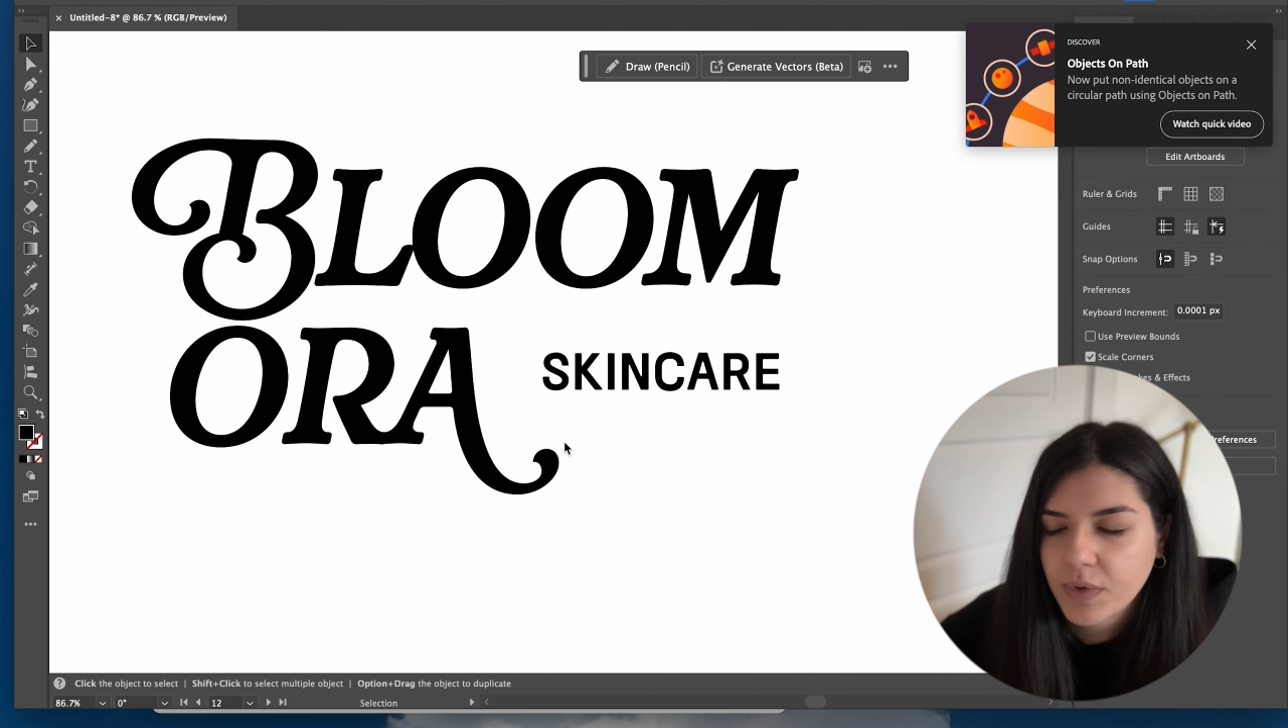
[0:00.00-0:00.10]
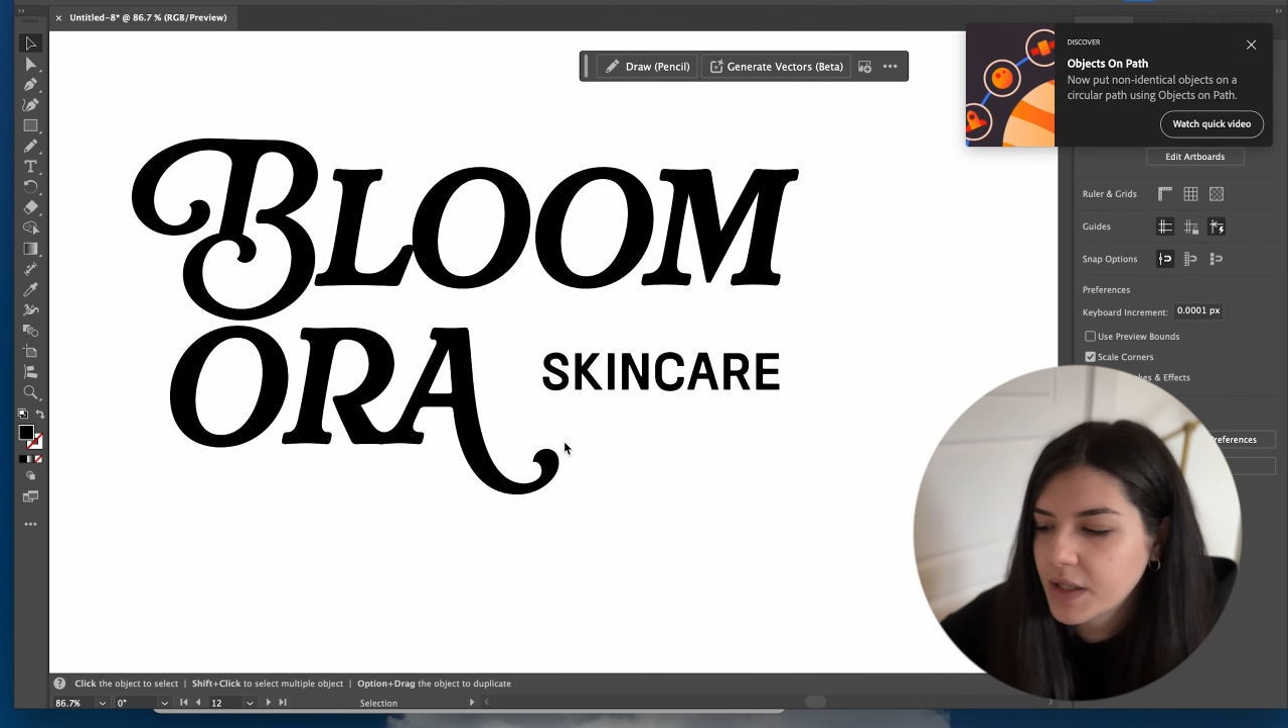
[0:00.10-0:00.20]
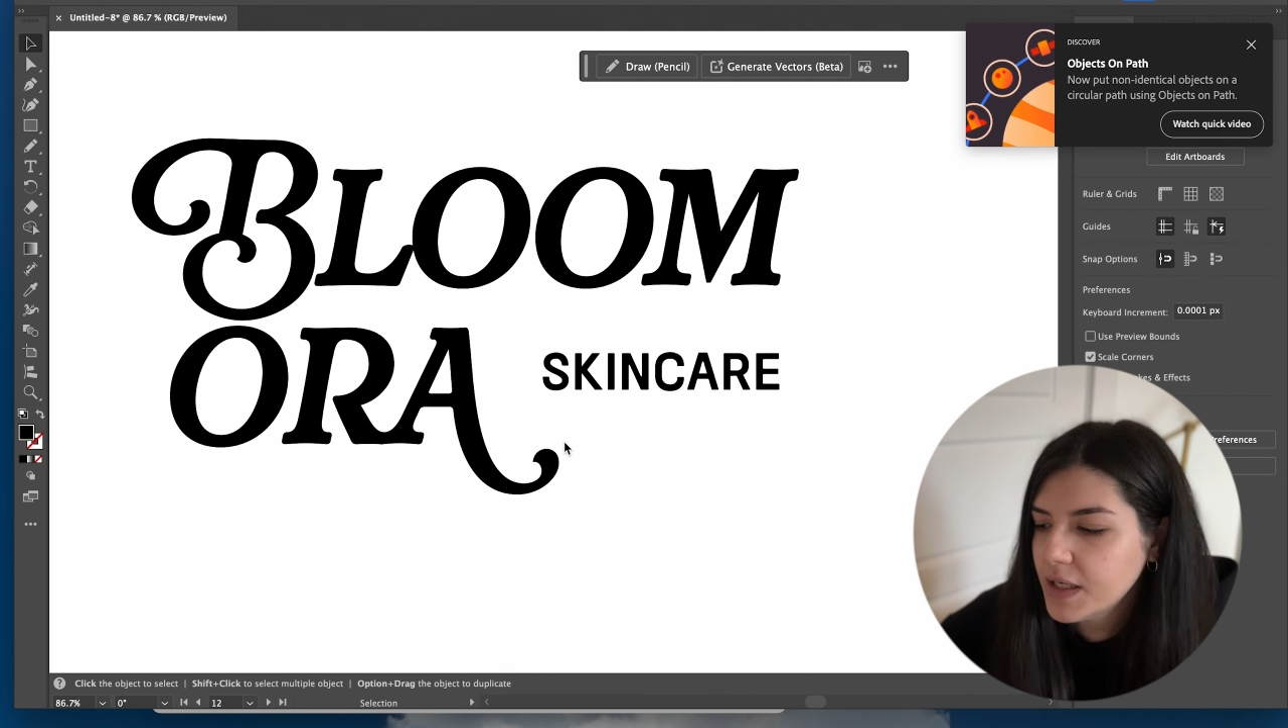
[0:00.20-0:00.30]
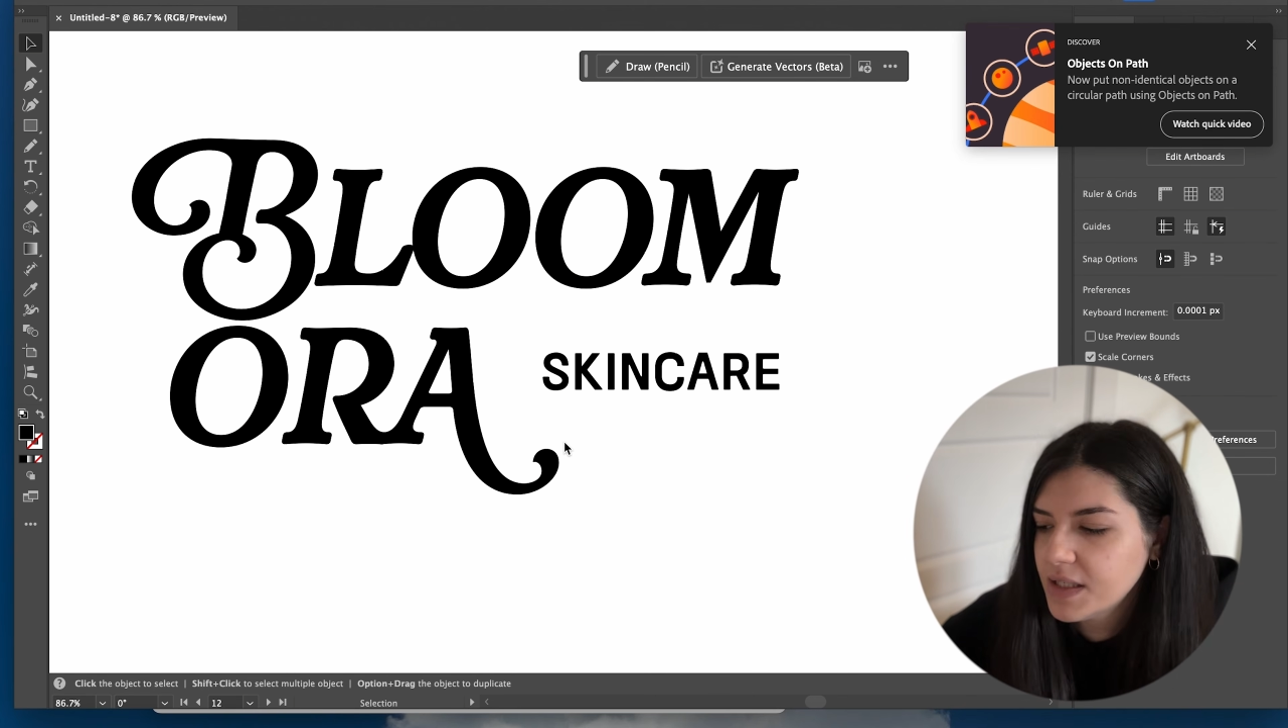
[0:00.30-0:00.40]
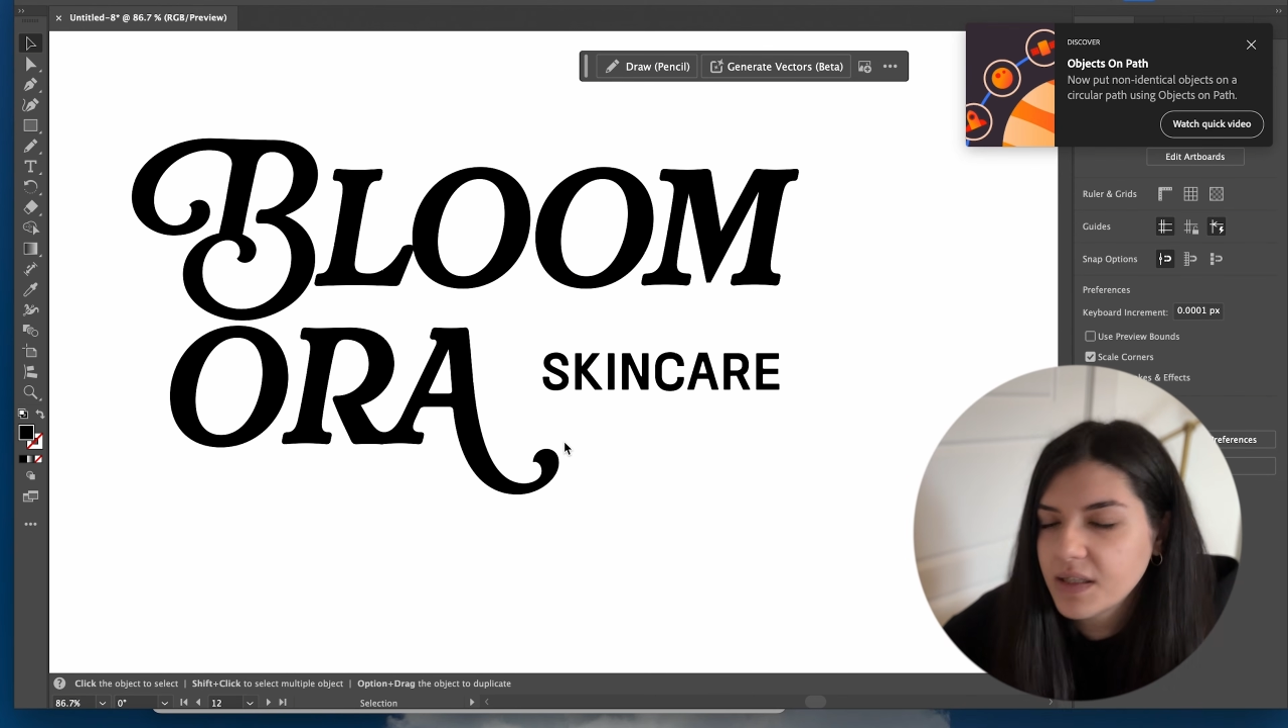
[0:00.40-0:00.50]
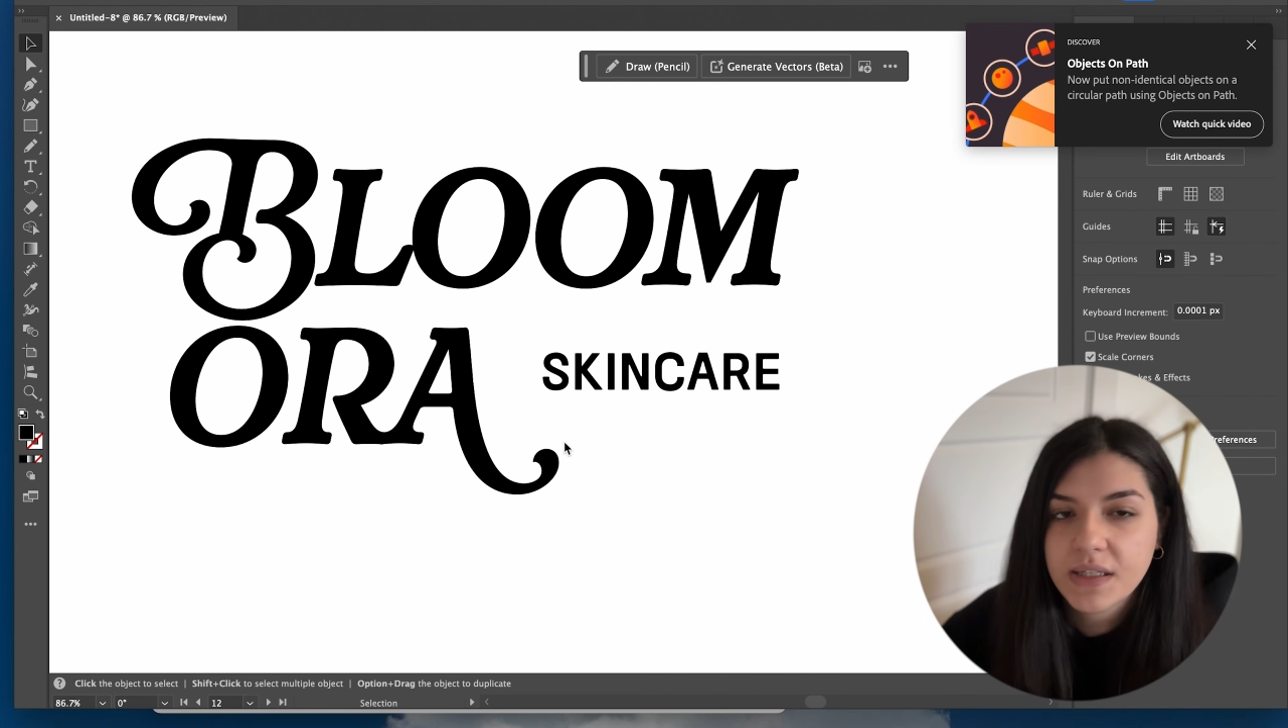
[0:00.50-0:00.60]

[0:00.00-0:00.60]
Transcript: with this and